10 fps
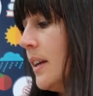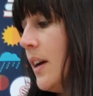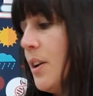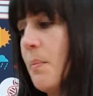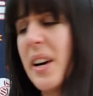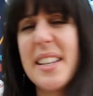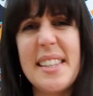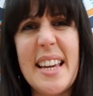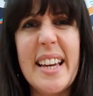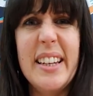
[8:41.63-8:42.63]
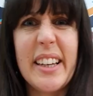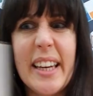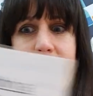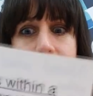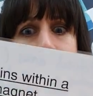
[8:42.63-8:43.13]
You might see it
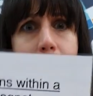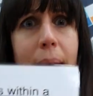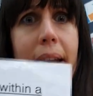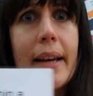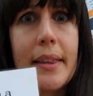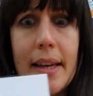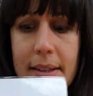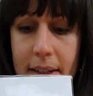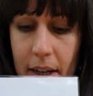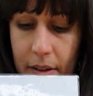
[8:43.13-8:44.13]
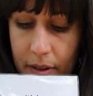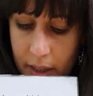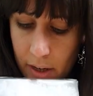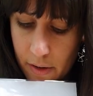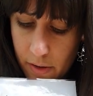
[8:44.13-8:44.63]
looking a little bit like this too. So
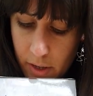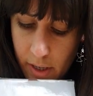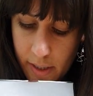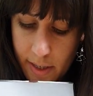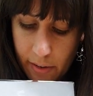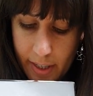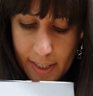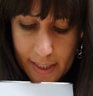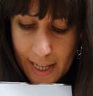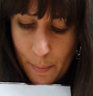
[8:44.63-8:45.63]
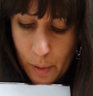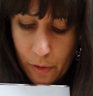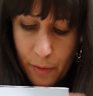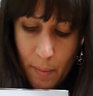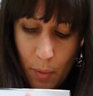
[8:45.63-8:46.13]
it's a nice example
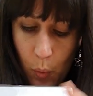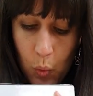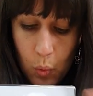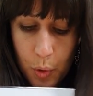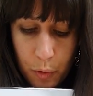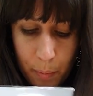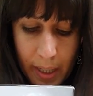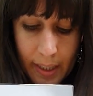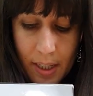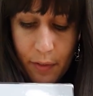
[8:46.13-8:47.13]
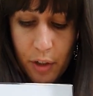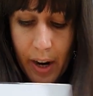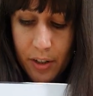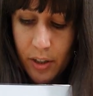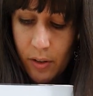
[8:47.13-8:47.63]
of them all sort of being in a different
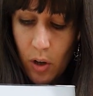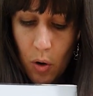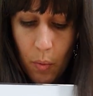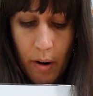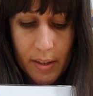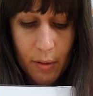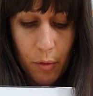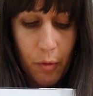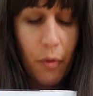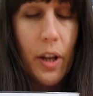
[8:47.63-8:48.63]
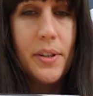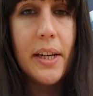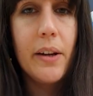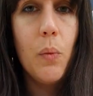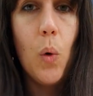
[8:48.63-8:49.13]
direction, whereas they're all floating
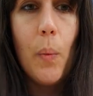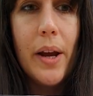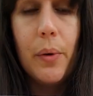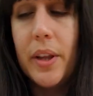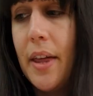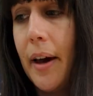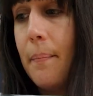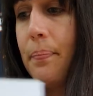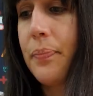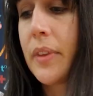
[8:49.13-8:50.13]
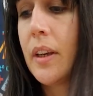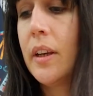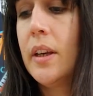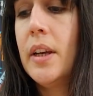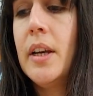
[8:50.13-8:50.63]
one way or the other.
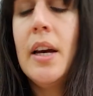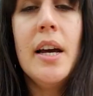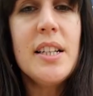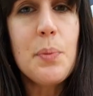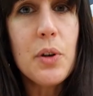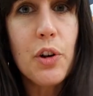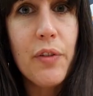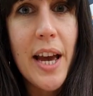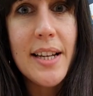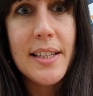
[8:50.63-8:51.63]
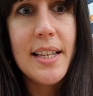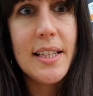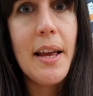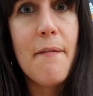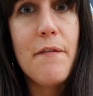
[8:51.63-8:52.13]
That's what creates this
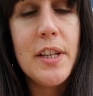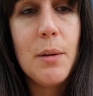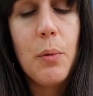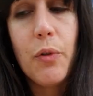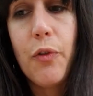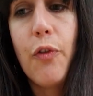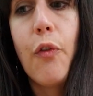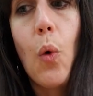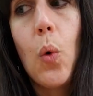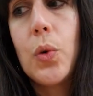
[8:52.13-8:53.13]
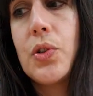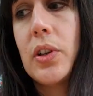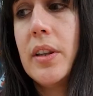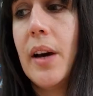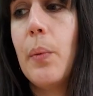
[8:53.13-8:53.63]
invisible force
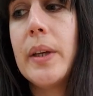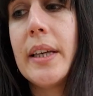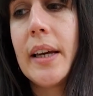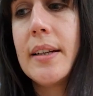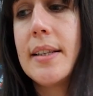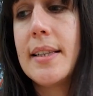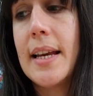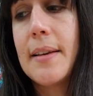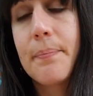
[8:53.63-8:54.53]
that we can see.